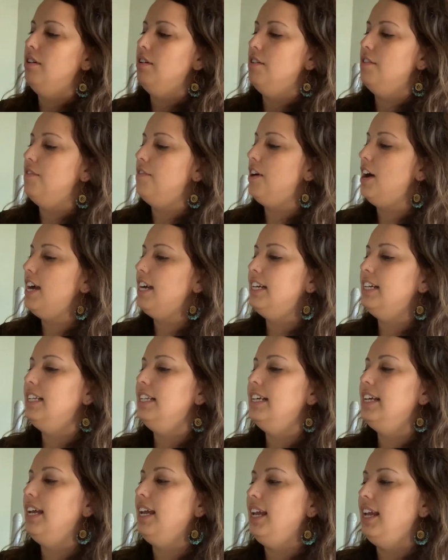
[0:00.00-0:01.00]

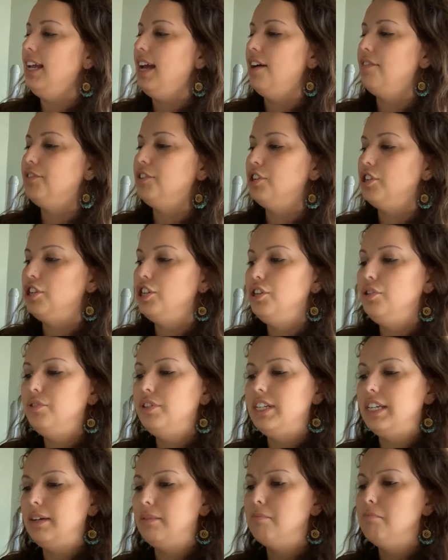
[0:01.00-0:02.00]
finally, after
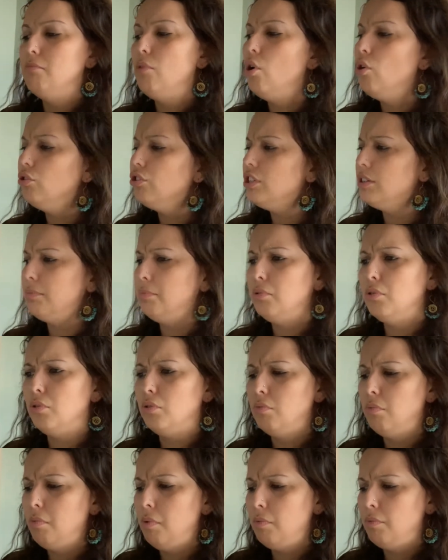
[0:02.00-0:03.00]
using
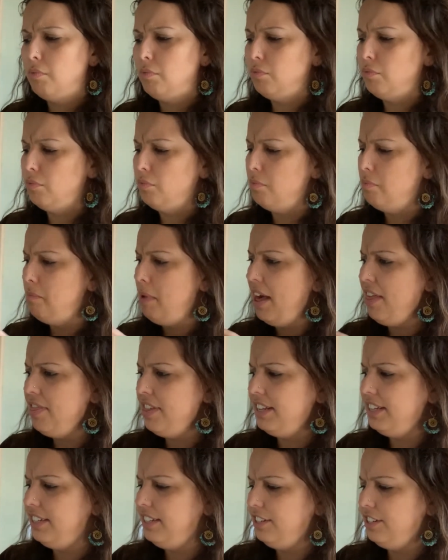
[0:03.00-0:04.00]
multiple
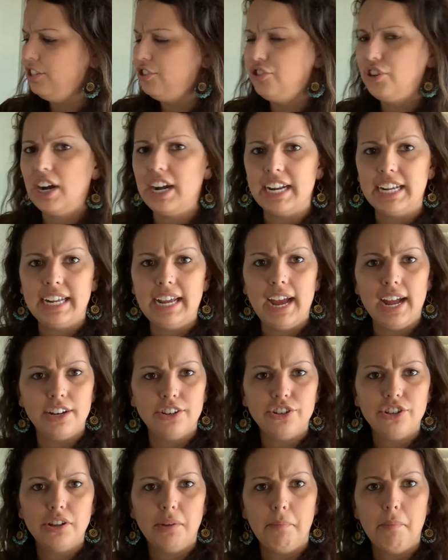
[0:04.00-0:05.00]
methods to try to
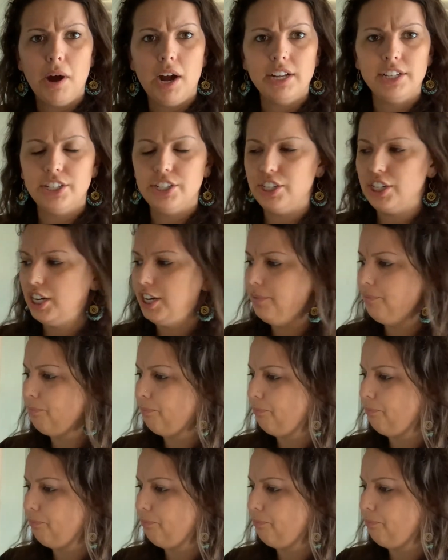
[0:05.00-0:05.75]
catch the monster,